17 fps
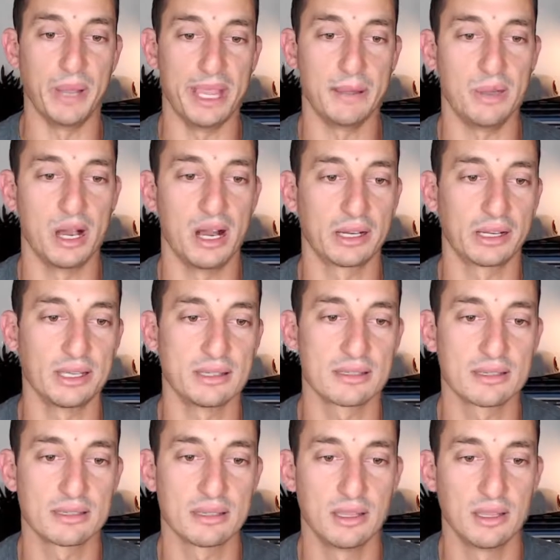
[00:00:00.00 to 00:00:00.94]

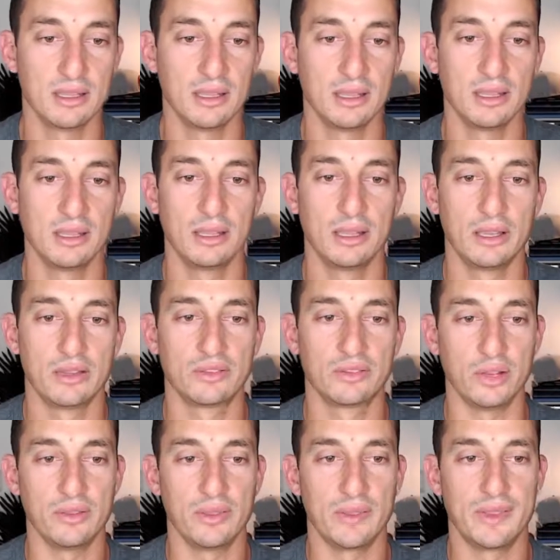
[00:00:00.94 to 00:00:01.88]
markets.
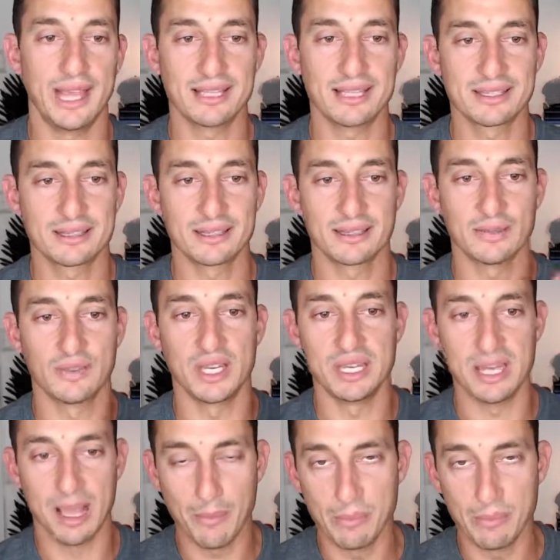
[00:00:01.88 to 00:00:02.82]
So that's the
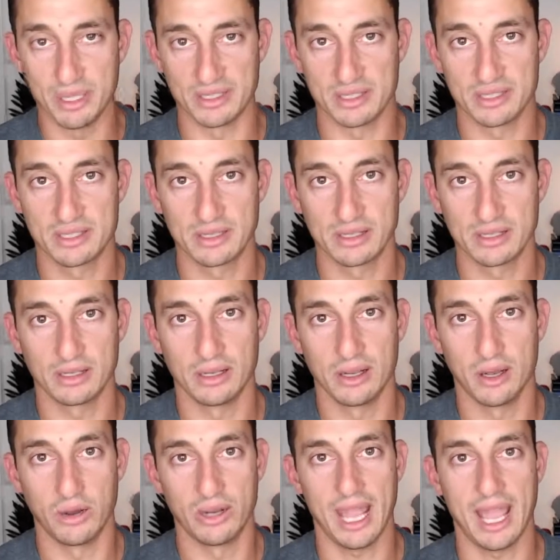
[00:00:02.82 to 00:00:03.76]
numbers
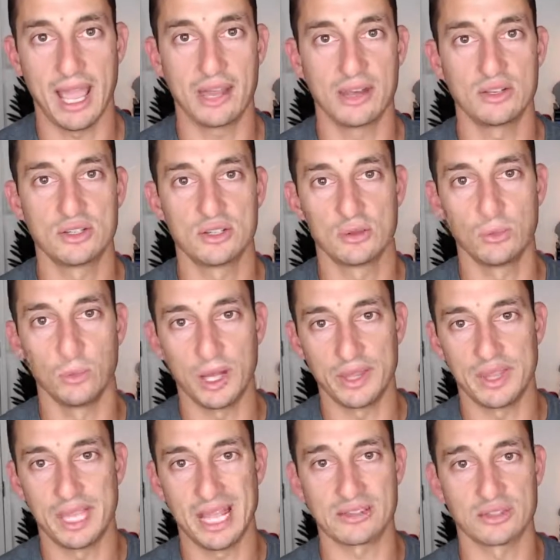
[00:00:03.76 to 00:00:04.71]
on how to do
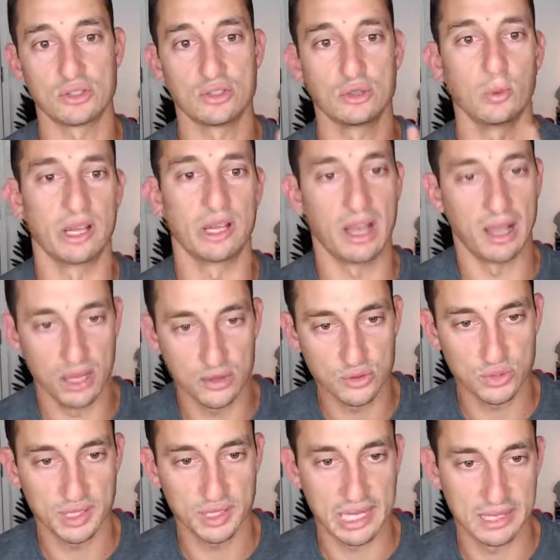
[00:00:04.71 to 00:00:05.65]
1,000 to
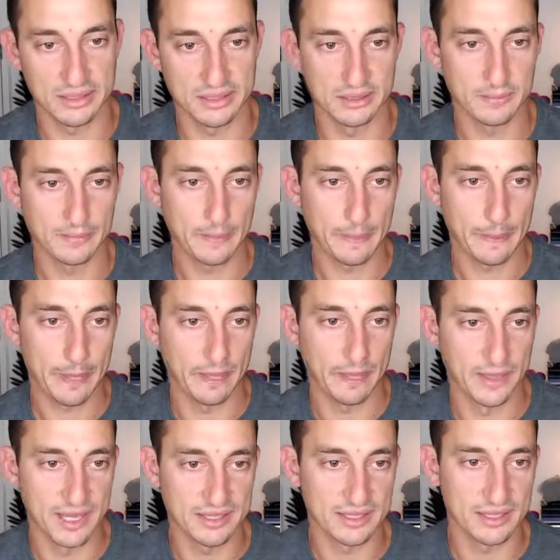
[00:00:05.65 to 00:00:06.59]
100,000.
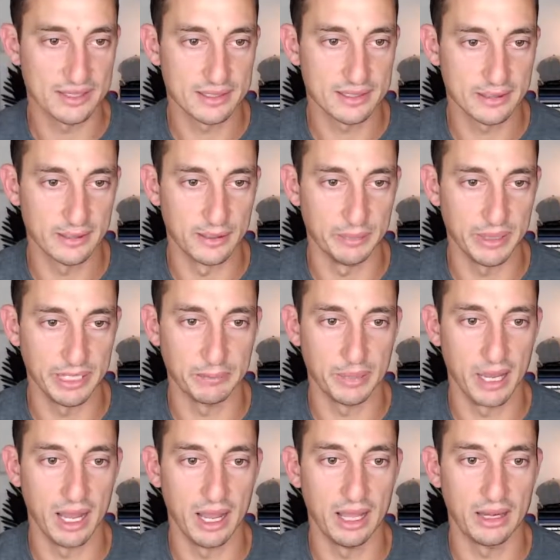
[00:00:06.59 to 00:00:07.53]
This is the big
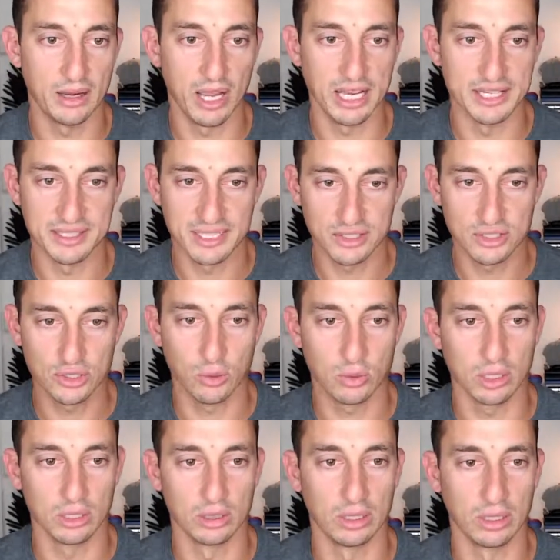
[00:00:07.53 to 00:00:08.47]
part. I did talk
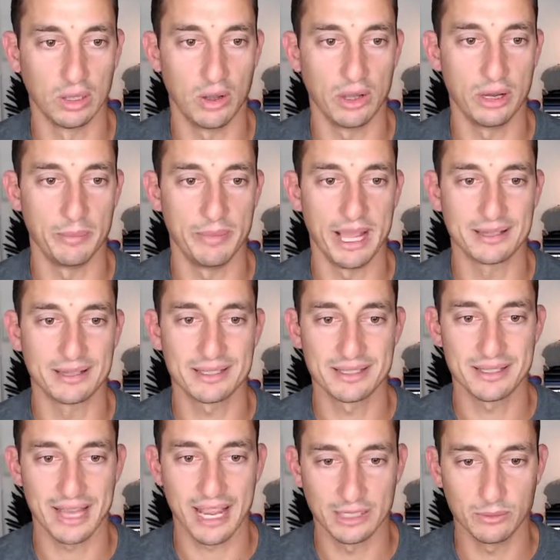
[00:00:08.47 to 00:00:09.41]
a lot about
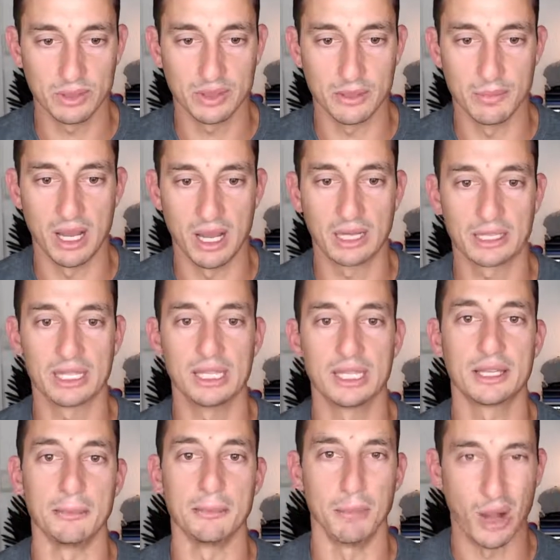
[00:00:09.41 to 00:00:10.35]
staying with the market,
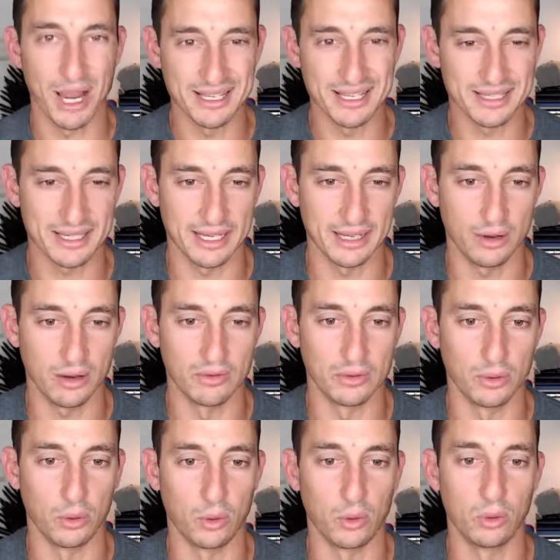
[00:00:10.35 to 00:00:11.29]
the mindset of it
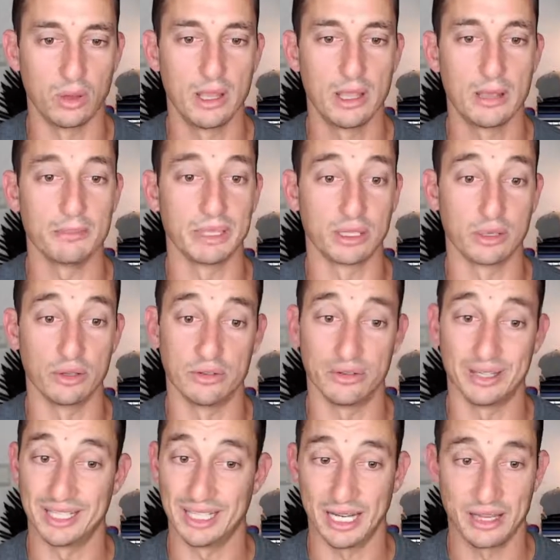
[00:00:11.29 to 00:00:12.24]
all, because at
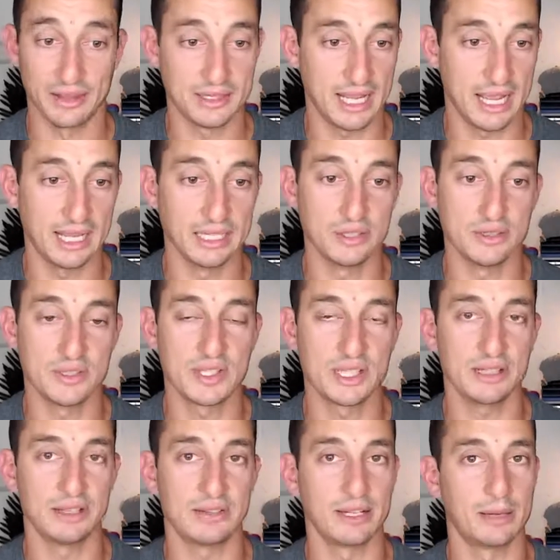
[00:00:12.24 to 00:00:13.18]
the end of the day, you see
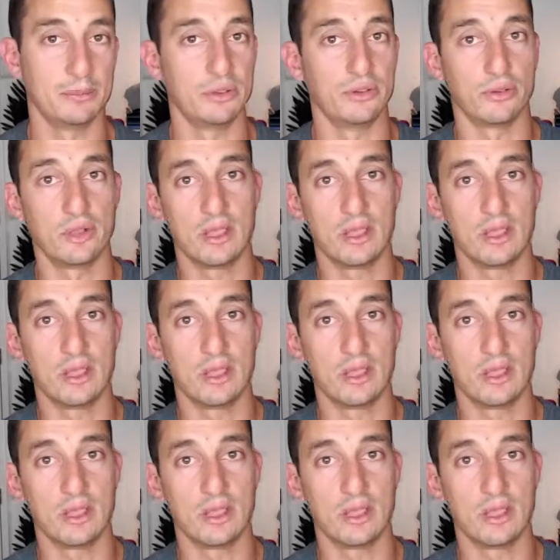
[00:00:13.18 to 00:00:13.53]
these numbers